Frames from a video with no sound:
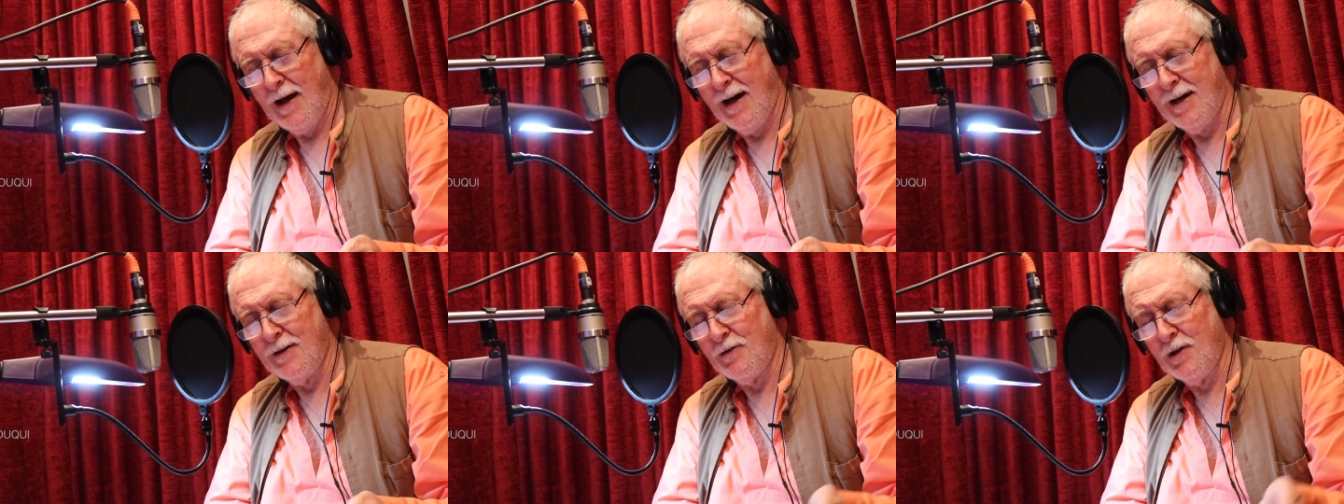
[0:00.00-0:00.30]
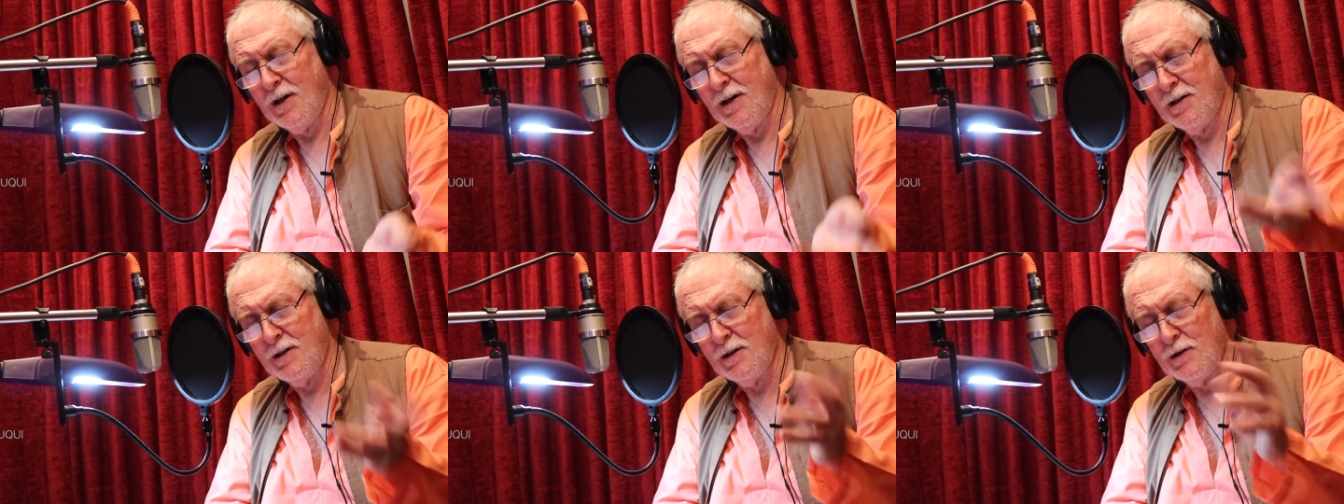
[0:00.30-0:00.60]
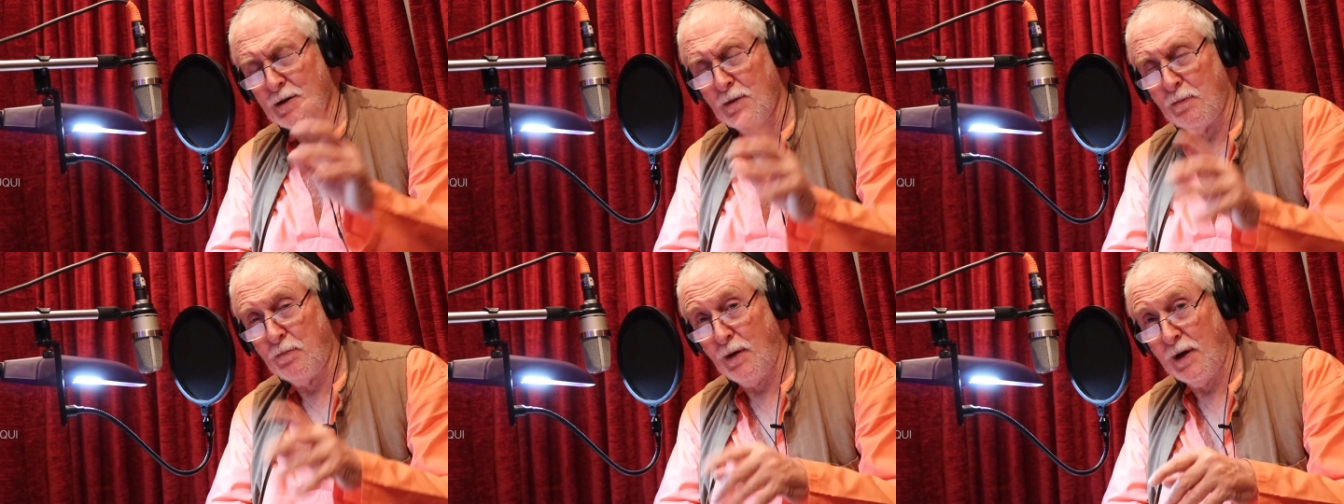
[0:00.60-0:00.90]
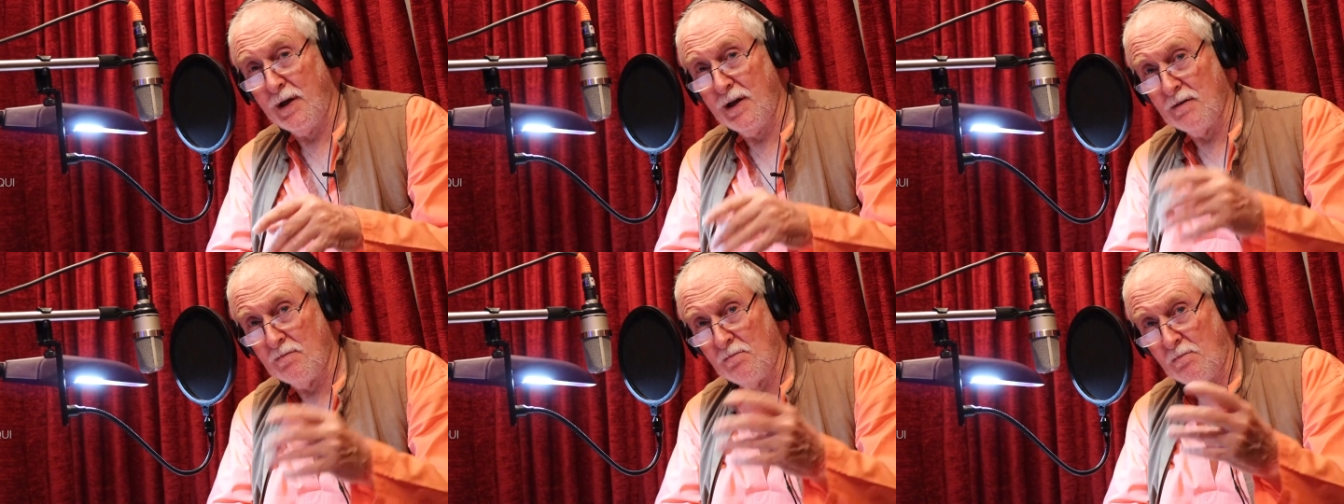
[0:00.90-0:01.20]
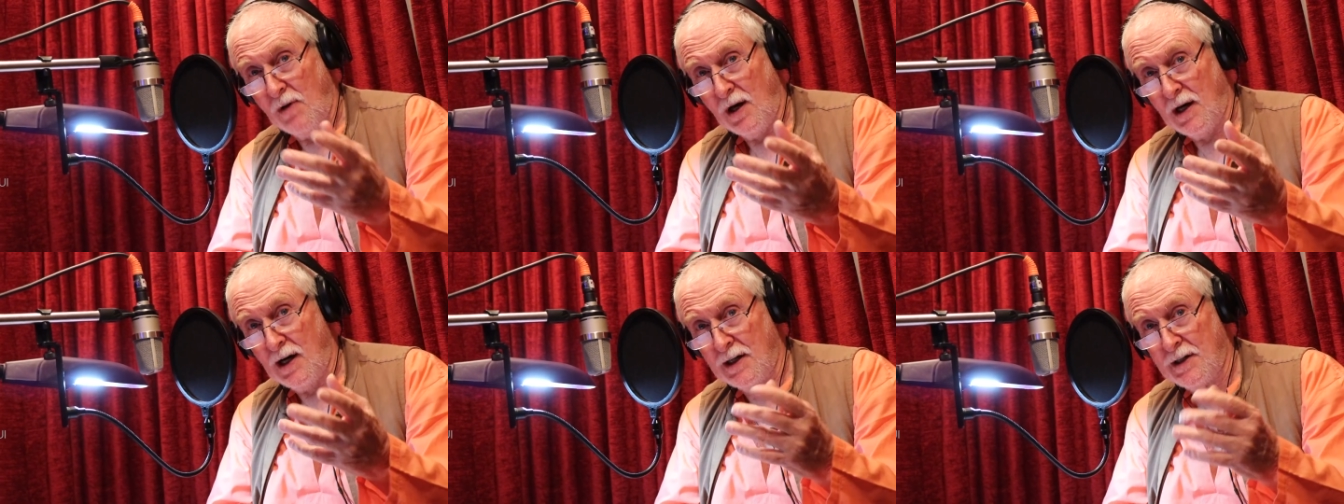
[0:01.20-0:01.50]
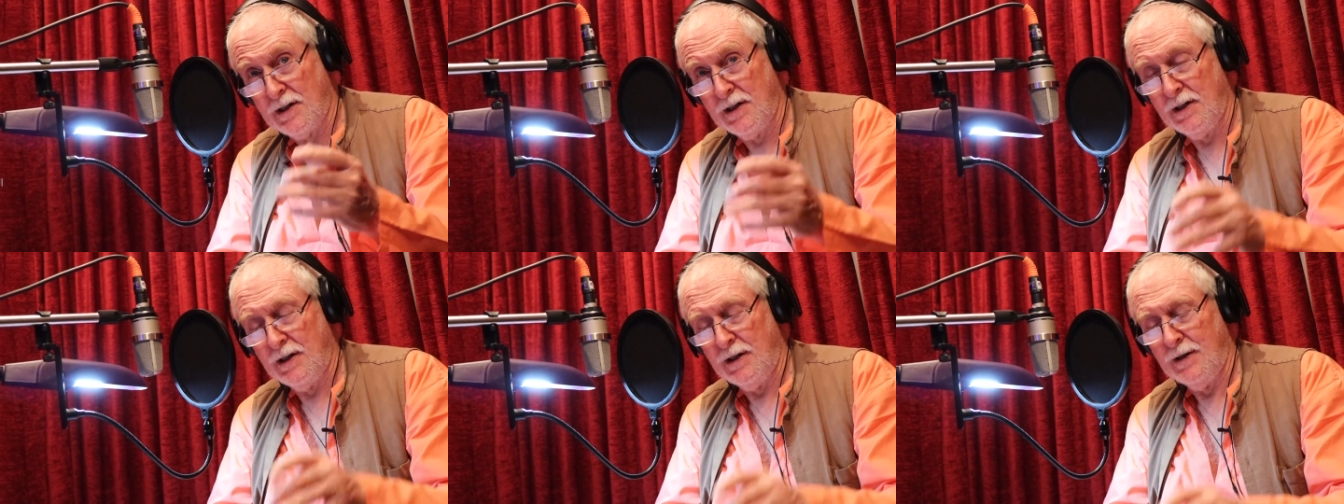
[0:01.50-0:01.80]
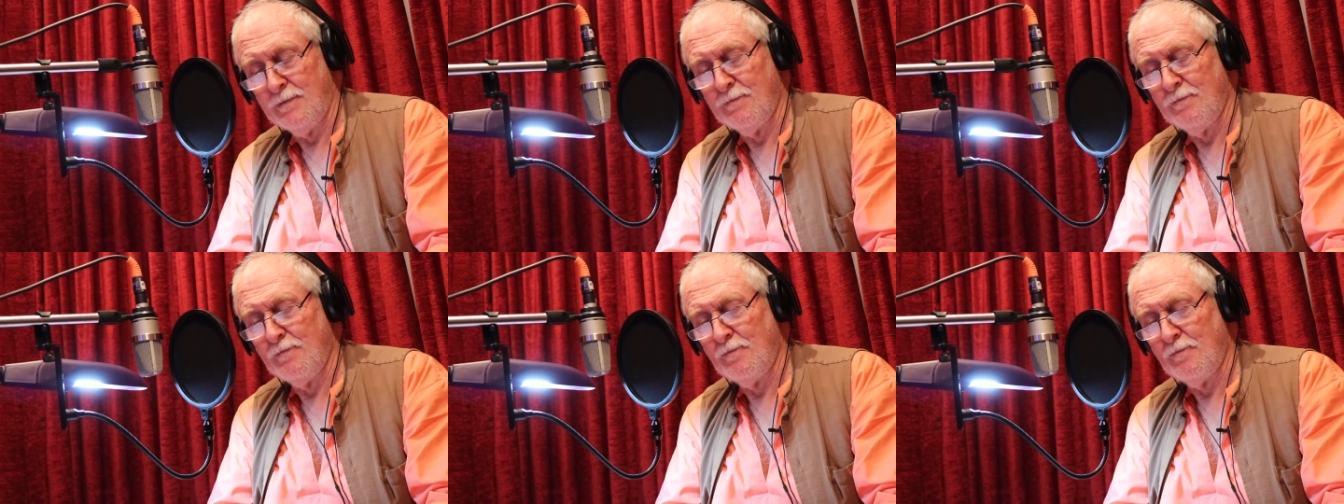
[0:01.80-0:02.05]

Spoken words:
I then did the play in Marathi.